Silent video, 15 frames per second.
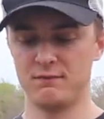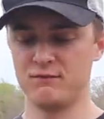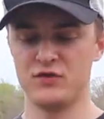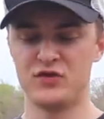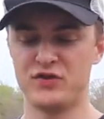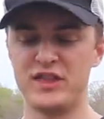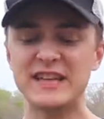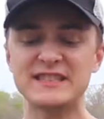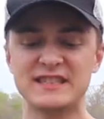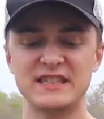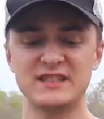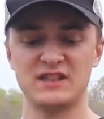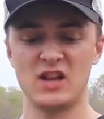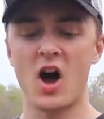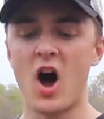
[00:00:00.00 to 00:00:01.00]
This
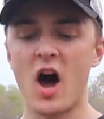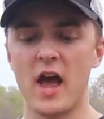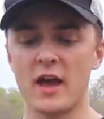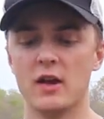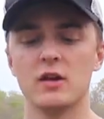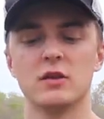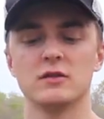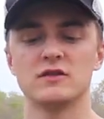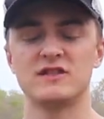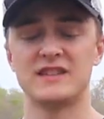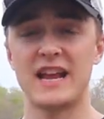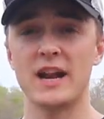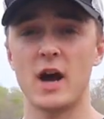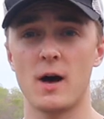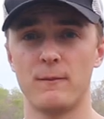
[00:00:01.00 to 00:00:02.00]
is not
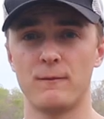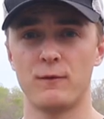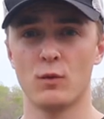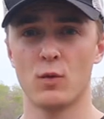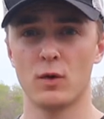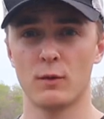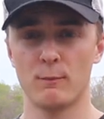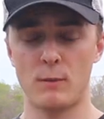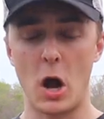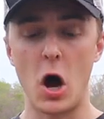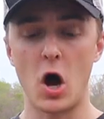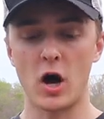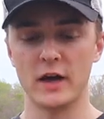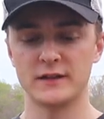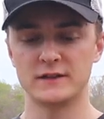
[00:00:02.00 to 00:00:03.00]
set up for
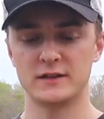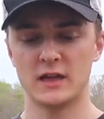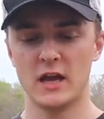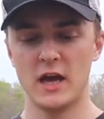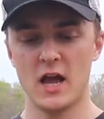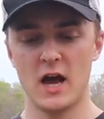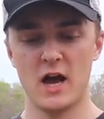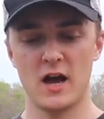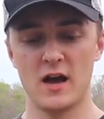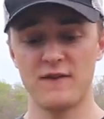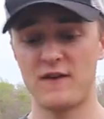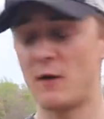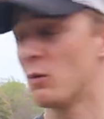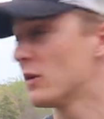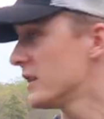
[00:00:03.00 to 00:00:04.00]
ponds.
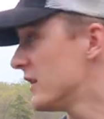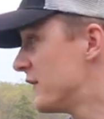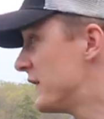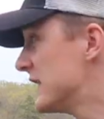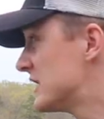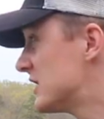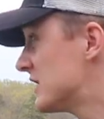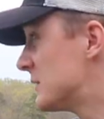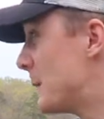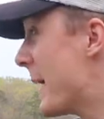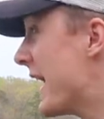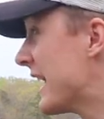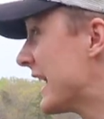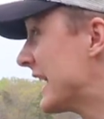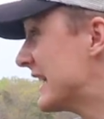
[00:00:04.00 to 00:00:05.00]
If I wanted to fish this
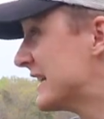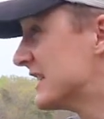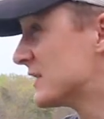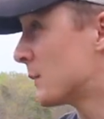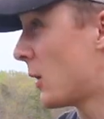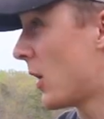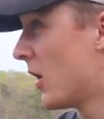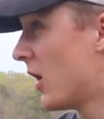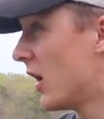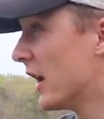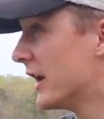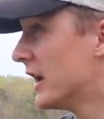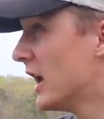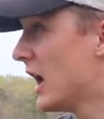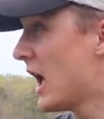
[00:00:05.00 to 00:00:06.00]
bait in this
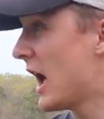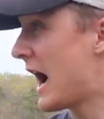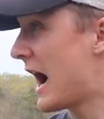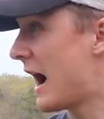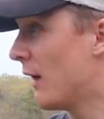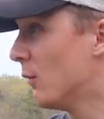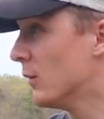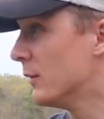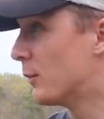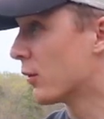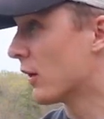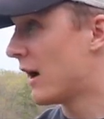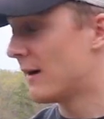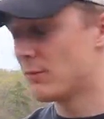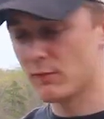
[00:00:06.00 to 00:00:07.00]
pond, I would
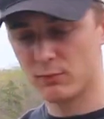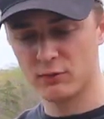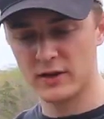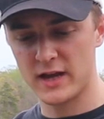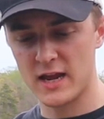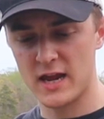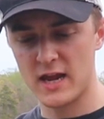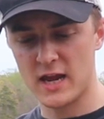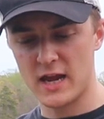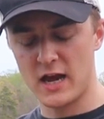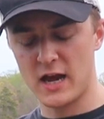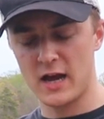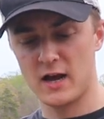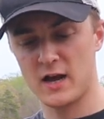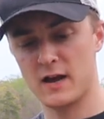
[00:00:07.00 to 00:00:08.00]
probably
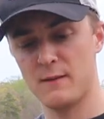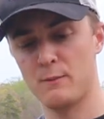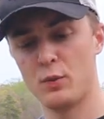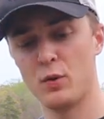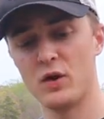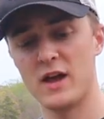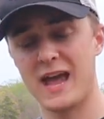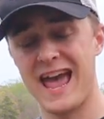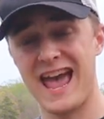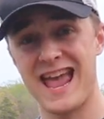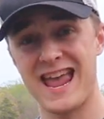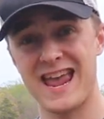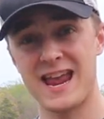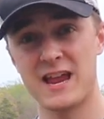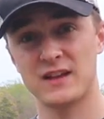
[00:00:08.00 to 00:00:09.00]
put
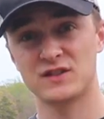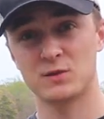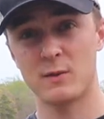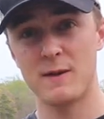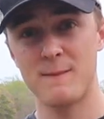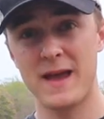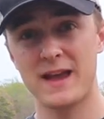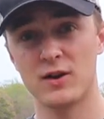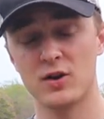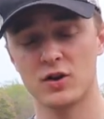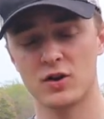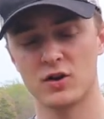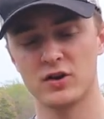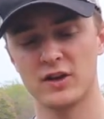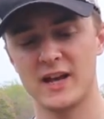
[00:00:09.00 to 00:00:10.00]
a swim bait
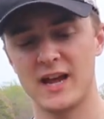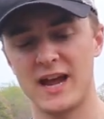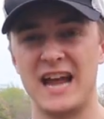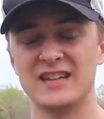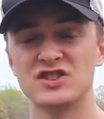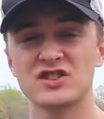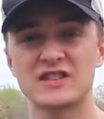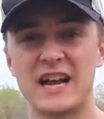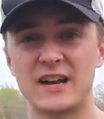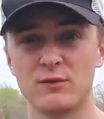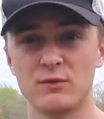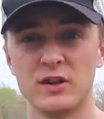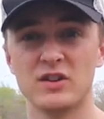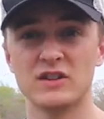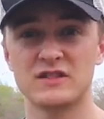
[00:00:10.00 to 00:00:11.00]
hook on it and just kind
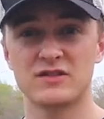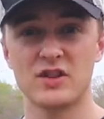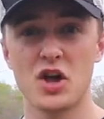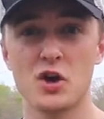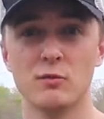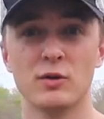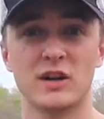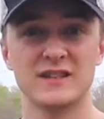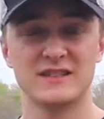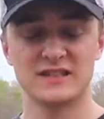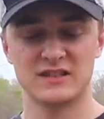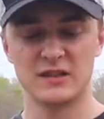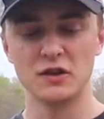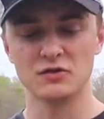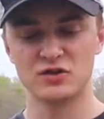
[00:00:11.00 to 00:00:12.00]
of reel it slow because
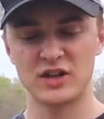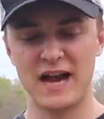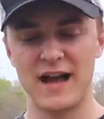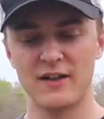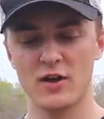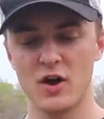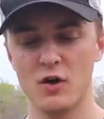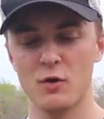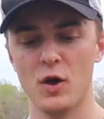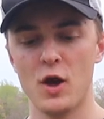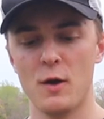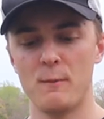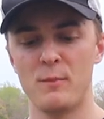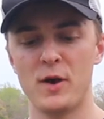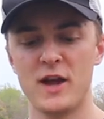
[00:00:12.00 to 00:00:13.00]
it's so shallow.
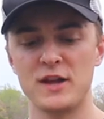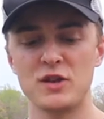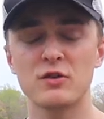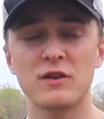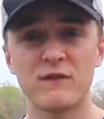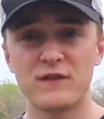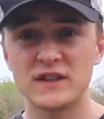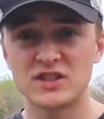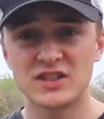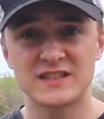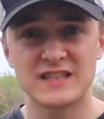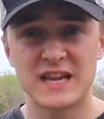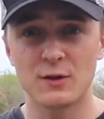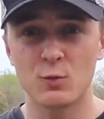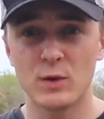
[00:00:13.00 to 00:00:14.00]
But you can fish
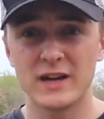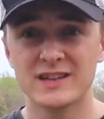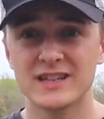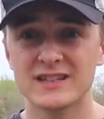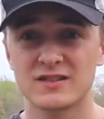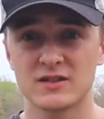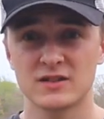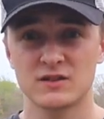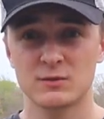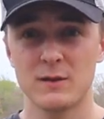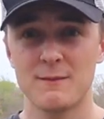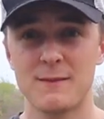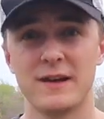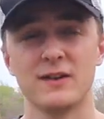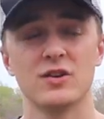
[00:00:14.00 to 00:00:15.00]
this thing weedless on a
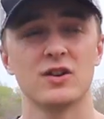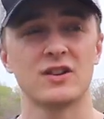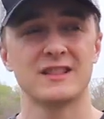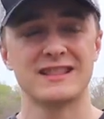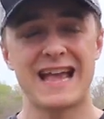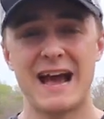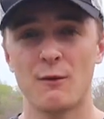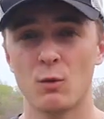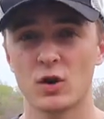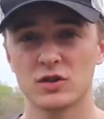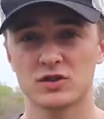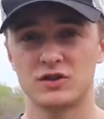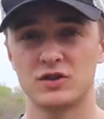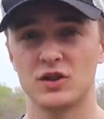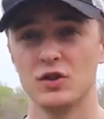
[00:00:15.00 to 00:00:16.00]
swim bait hook. That
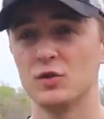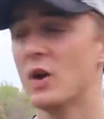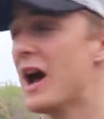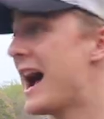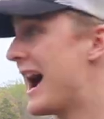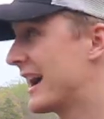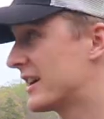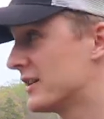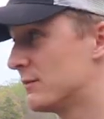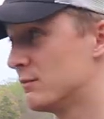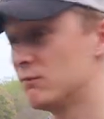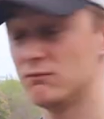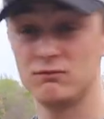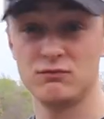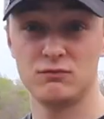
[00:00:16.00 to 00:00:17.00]
works too.
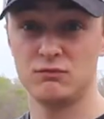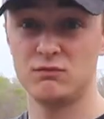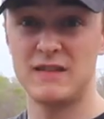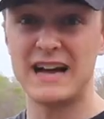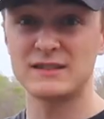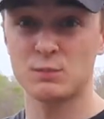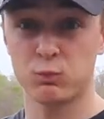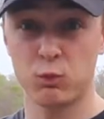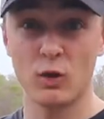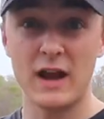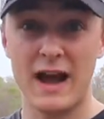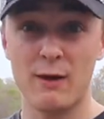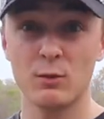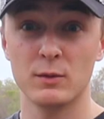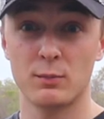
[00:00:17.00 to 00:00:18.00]
That's what
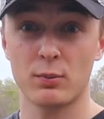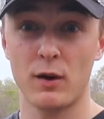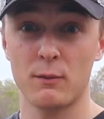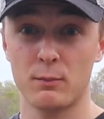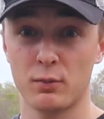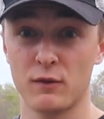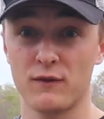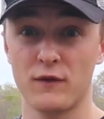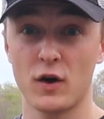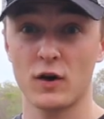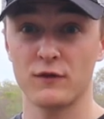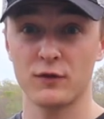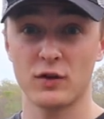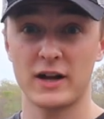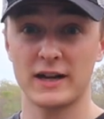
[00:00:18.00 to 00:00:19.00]
I would
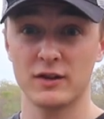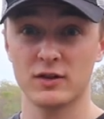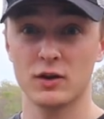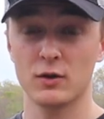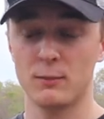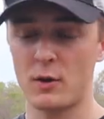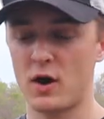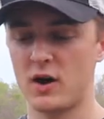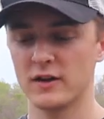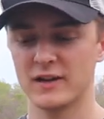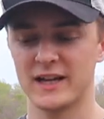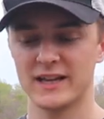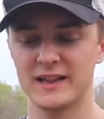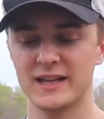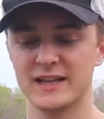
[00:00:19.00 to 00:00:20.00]
prefer for like a little pond
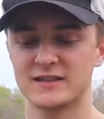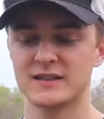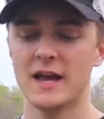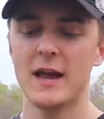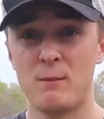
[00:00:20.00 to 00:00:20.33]
like this.